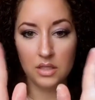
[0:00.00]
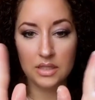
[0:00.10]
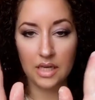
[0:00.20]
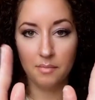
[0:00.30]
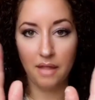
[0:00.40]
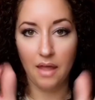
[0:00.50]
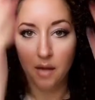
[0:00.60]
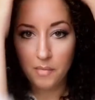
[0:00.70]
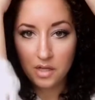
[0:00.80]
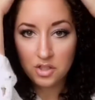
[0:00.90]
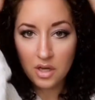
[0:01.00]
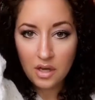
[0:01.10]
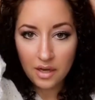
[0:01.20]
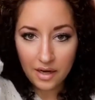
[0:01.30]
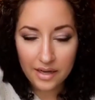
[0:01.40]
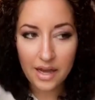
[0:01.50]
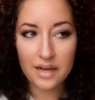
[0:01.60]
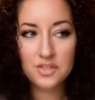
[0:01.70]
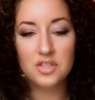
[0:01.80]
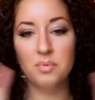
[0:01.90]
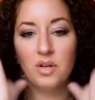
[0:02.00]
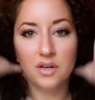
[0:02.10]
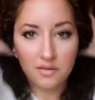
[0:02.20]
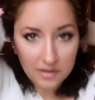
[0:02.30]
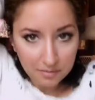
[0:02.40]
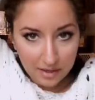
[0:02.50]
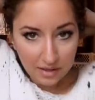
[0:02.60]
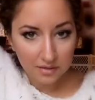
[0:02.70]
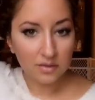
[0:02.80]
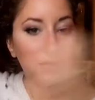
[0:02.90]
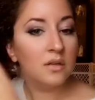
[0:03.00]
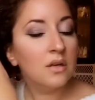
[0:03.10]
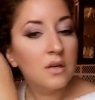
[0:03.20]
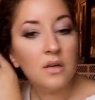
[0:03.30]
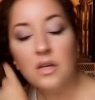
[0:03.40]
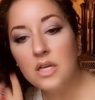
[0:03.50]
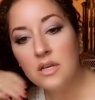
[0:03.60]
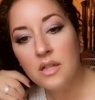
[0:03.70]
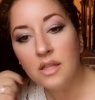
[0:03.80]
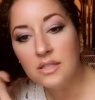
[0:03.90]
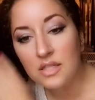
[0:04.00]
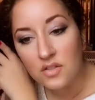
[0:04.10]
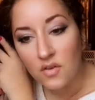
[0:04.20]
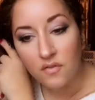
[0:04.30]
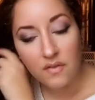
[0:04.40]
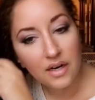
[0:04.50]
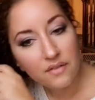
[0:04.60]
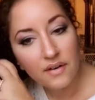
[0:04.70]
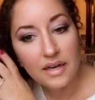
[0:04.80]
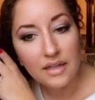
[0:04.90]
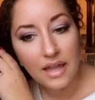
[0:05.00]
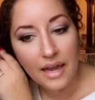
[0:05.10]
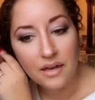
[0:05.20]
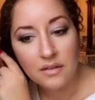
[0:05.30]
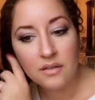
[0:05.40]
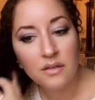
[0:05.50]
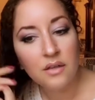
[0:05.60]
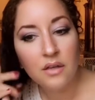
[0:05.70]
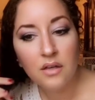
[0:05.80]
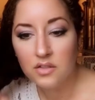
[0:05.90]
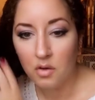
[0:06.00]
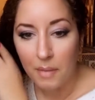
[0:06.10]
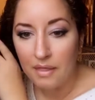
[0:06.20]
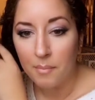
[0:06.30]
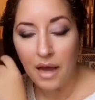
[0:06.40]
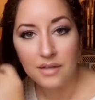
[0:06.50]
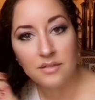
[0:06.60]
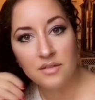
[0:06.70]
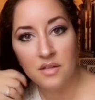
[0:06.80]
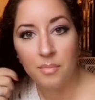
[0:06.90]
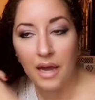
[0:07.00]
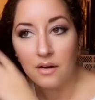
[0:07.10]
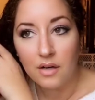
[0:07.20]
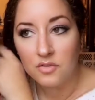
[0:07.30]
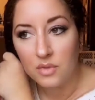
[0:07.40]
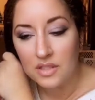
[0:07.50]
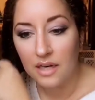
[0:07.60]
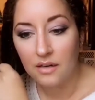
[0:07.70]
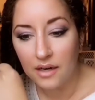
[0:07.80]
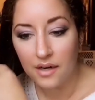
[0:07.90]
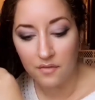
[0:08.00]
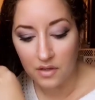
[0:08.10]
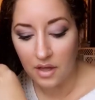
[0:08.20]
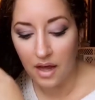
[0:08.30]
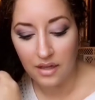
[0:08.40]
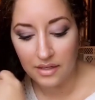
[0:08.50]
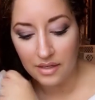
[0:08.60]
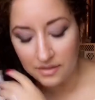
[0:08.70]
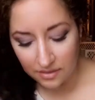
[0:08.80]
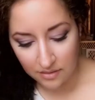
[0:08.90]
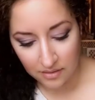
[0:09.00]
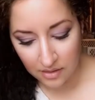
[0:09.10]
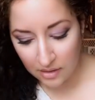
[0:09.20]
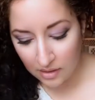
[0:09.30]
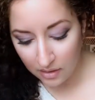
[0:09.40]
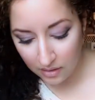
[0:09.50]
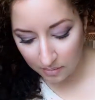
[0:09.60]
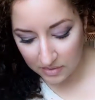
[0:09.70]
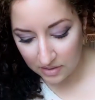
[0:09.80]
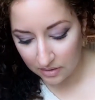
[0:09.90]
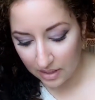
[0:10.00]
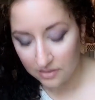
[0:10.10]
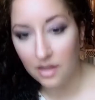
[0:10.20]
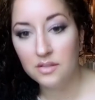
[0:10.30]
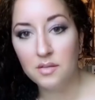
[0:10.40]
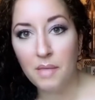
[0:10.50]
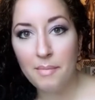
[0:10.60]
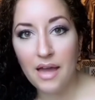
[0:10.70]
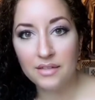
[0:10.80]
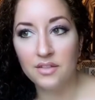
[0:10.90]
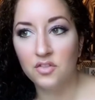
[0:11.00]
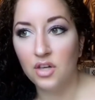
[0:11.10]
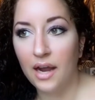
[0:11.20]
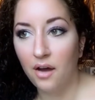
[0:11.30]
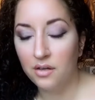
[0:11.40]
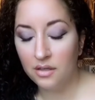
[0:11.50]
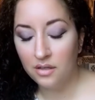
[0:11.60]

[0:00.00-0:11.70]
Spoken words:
take about that much, and I kind of just put it everywhere. This is very, very light. Don't mind the boxes in the background. We're decorating for the holidays, and I'm still not done, so my boxes are out.